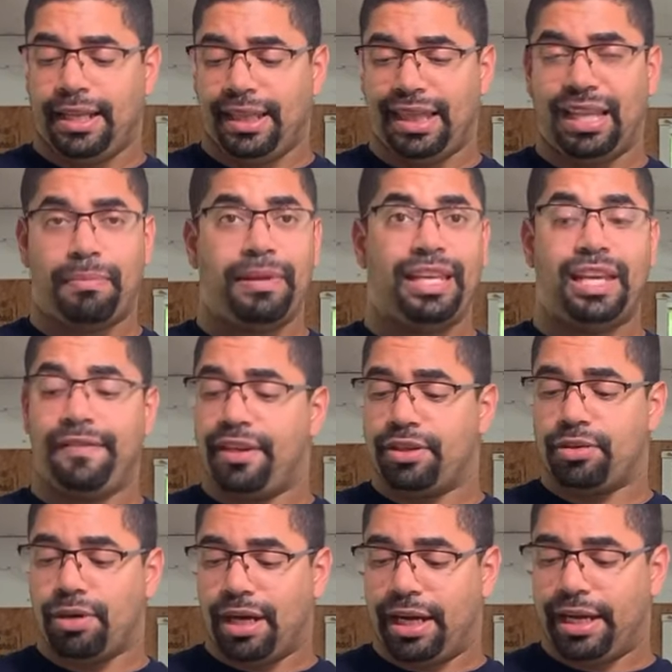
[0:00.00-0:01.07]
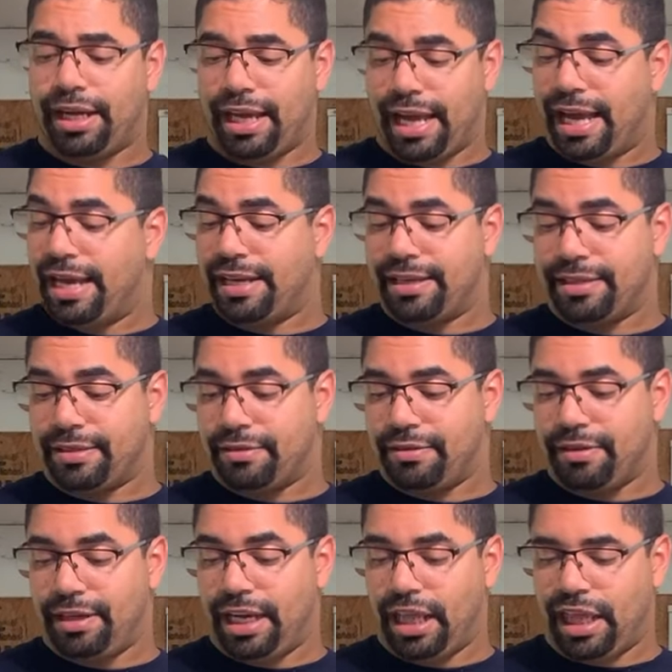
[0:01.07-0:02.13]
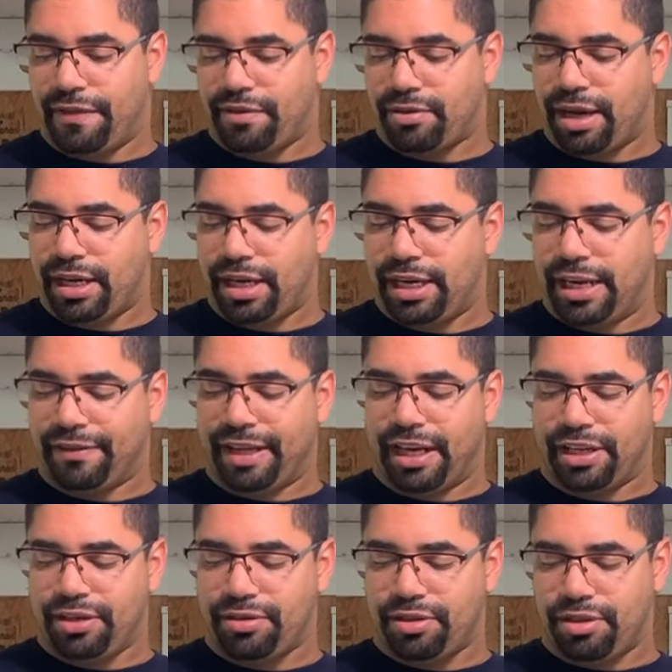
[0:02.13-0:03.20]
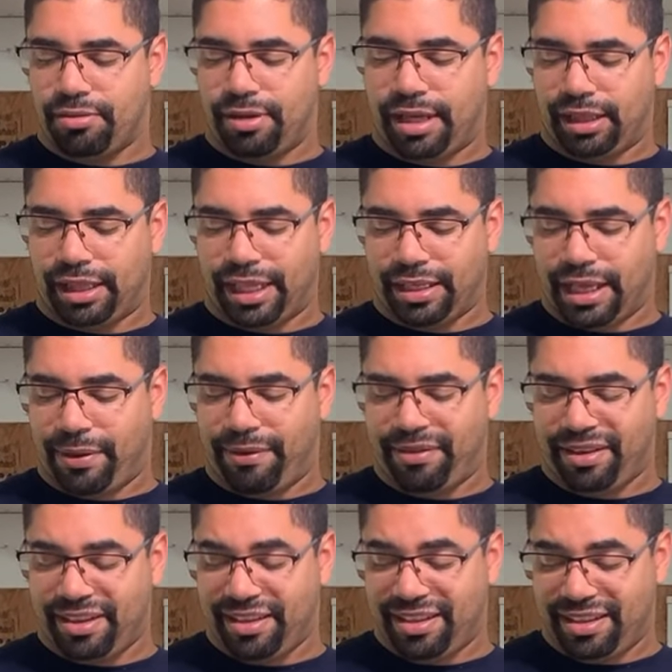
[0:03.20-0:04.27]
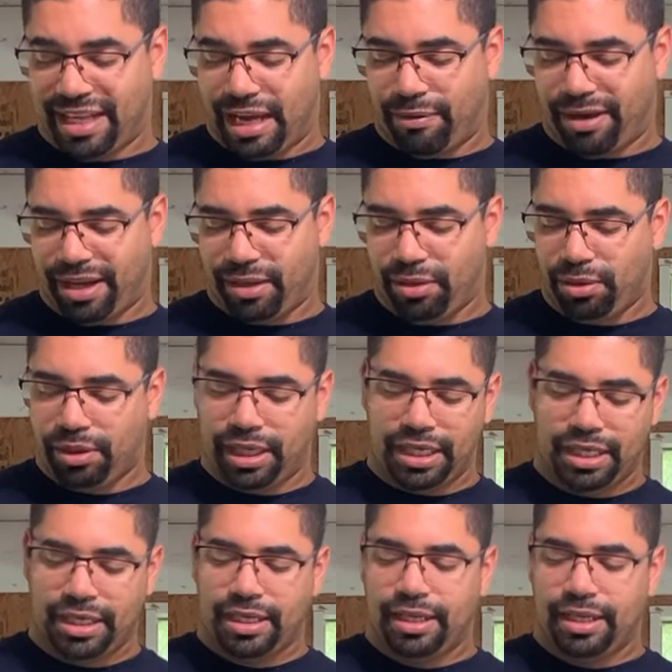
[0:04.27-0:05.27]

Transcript: Let me give it a try. And now that I've tried it, I've gotten used to it. I like how how I hold it.